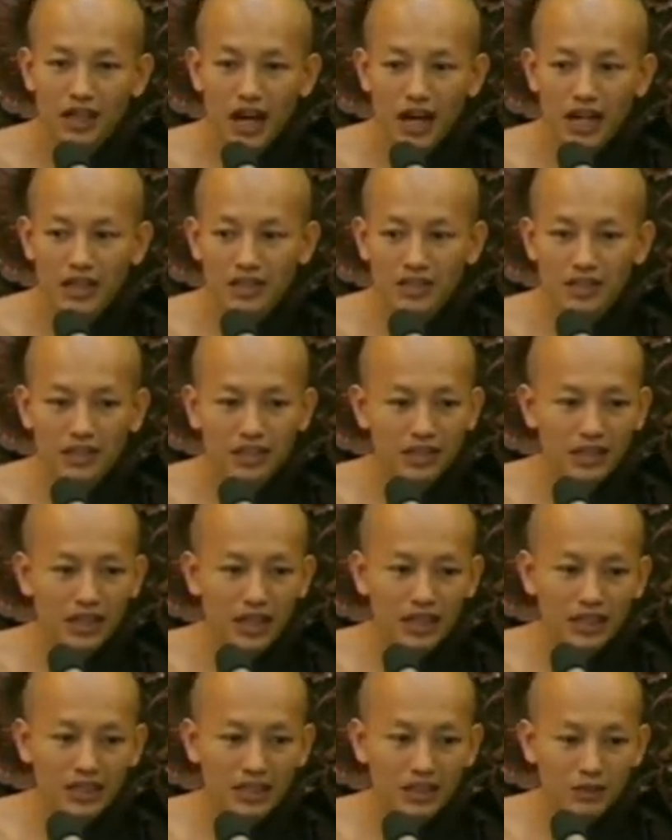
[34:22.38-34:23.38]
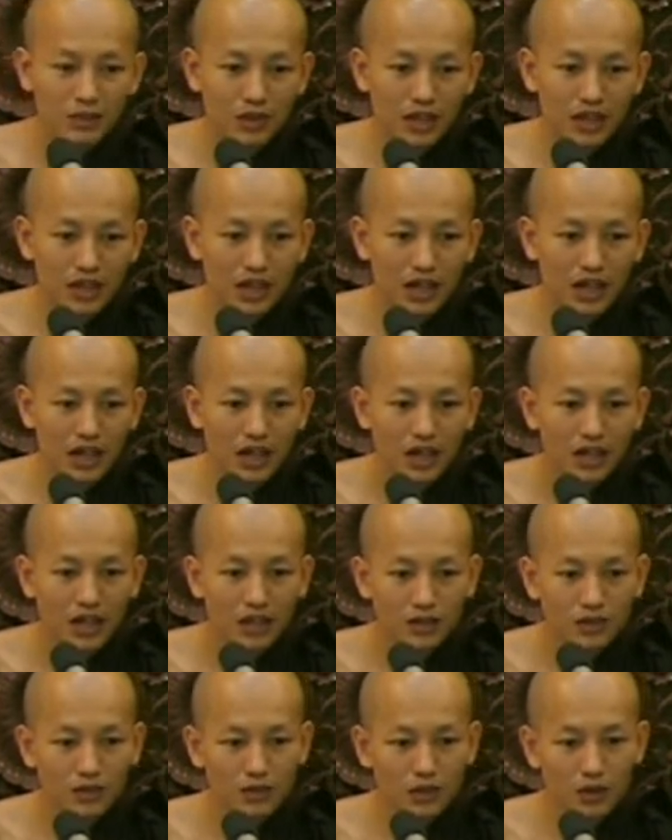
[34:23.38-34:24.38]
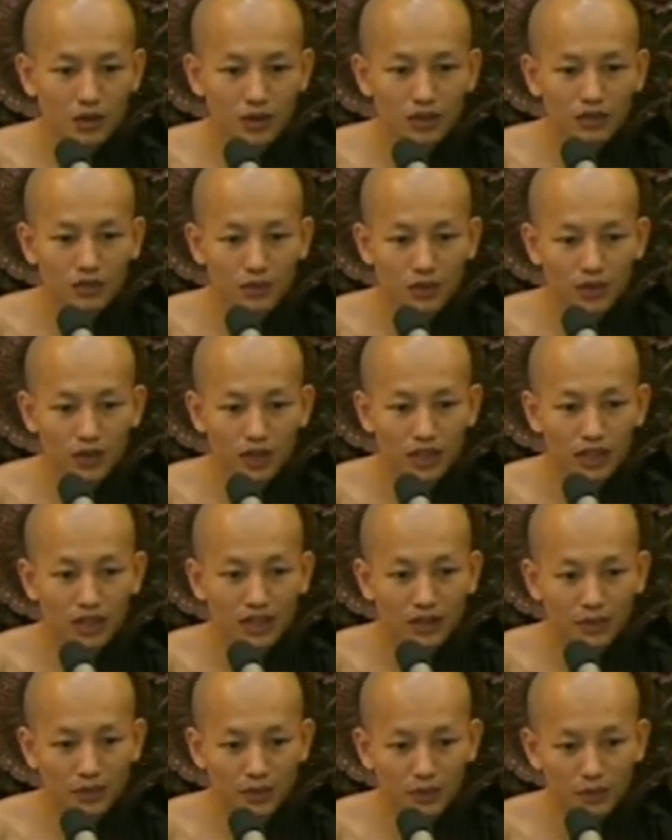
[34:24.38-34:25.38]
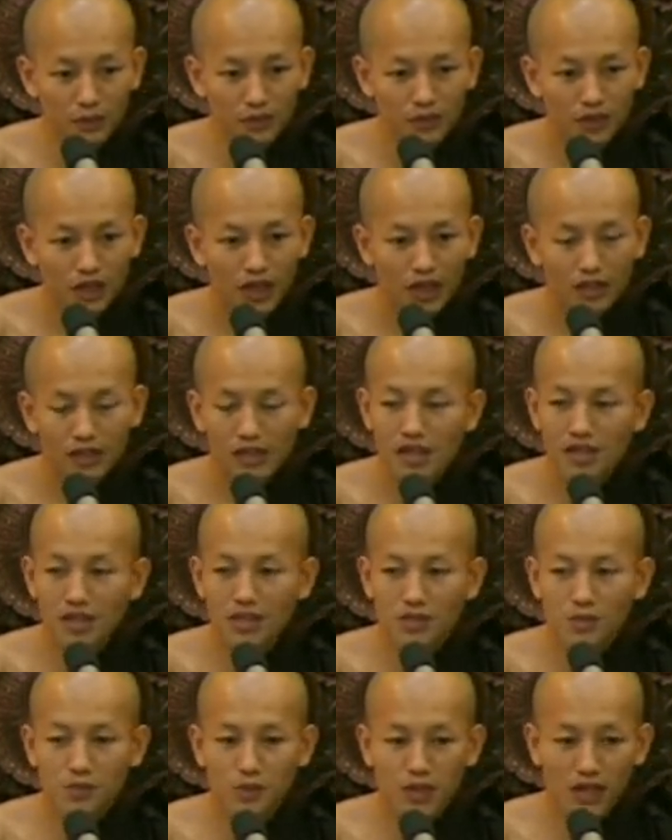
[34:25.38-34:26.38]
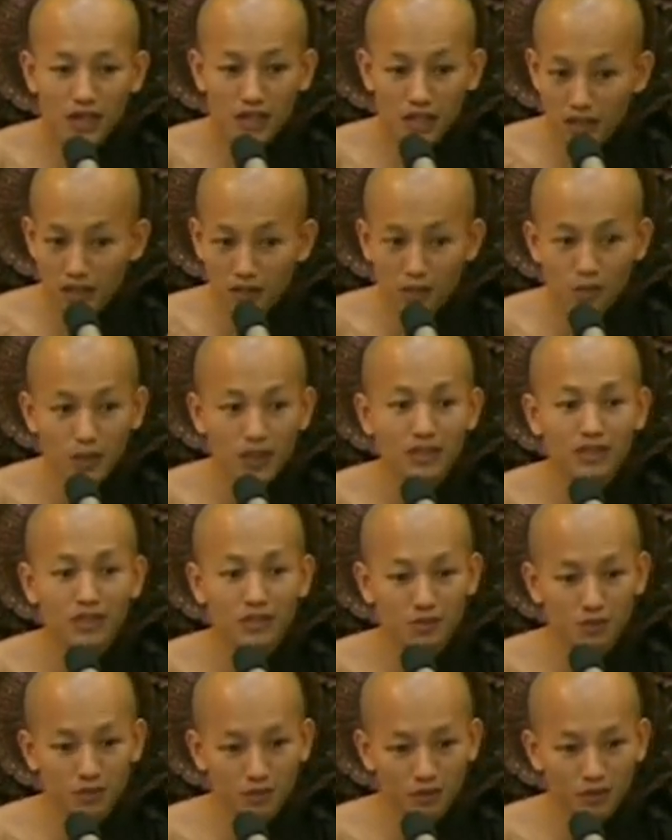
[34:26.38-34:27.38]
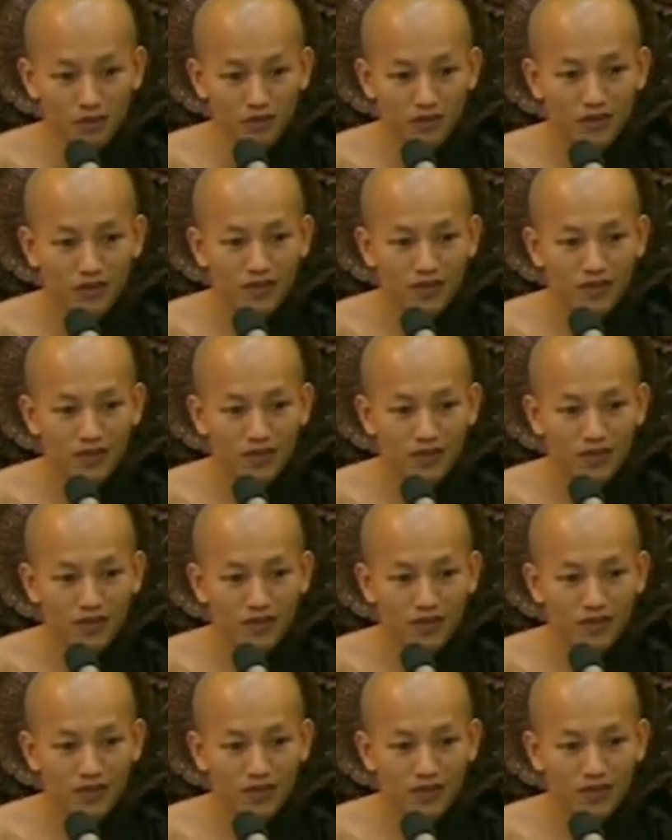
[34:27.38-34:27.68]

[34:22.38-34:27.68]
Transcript: asked the other worker to arrange for him the food. That is very expensive food.